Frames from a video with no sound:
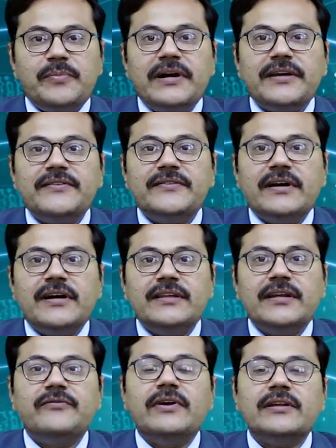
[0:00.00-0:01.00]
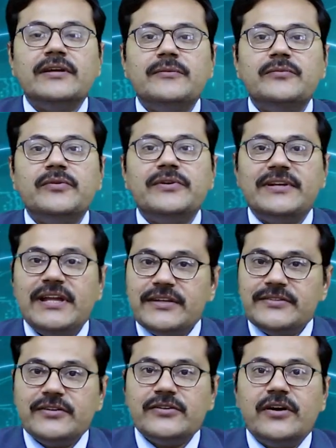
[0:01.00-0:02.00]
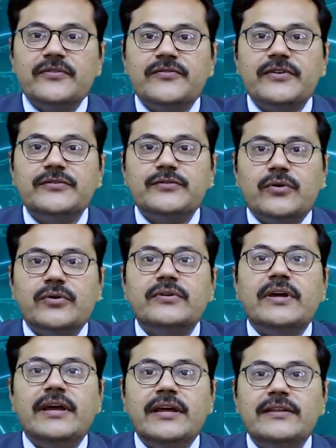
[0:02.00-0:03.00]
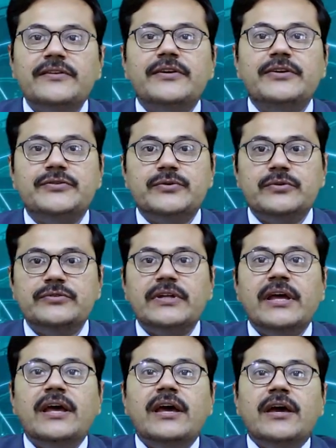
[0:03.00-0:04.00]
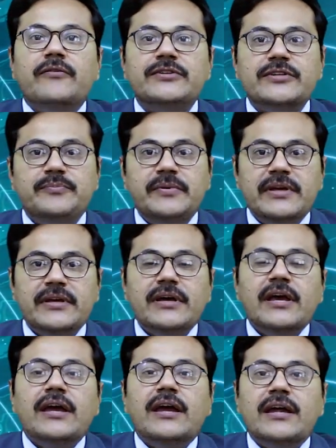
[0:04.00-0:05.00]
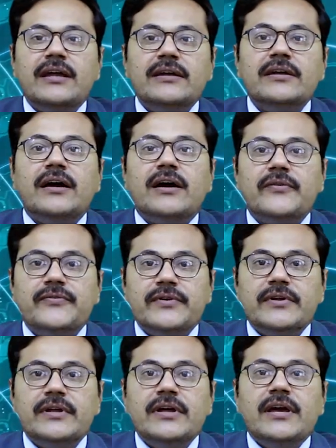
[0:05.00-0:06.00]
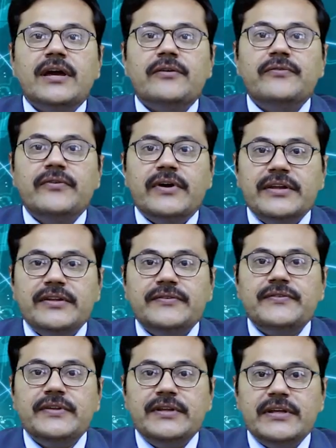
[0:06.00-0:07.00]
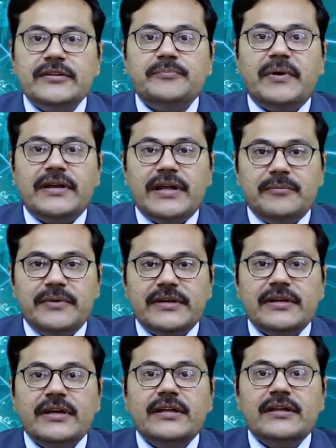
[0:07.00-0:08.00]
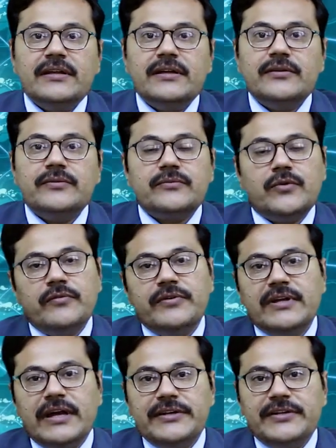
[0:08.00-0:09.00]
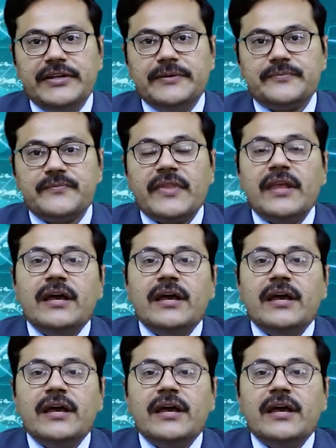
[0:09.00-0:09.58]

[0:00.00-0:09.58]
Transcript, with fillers: Pakistan and welcome to International Conference on Health Issues which is being held after a very serious pandemic uh, COVID-19.